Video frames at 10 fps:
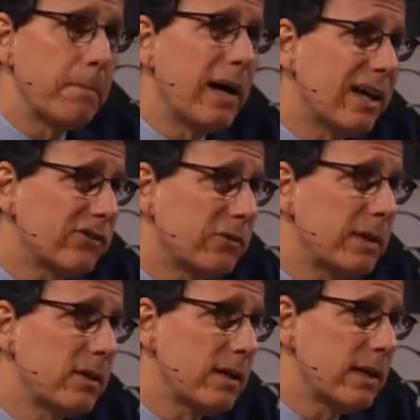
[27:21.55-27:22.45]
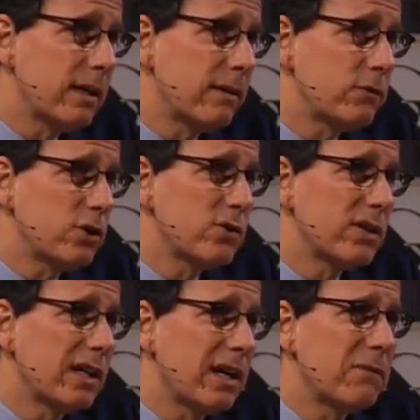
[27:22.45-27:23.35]
impossibility of
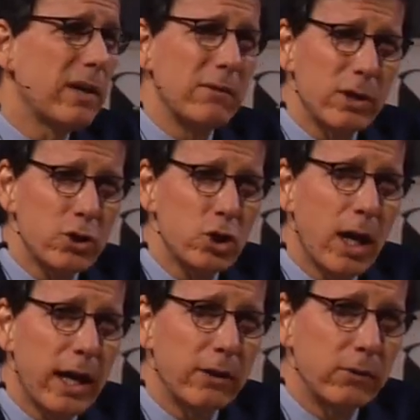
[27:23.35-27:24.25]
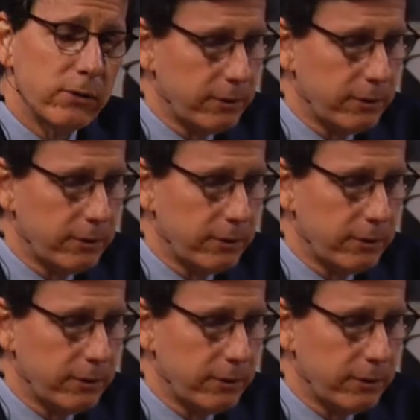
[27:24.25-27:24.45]
choosing a favorite child.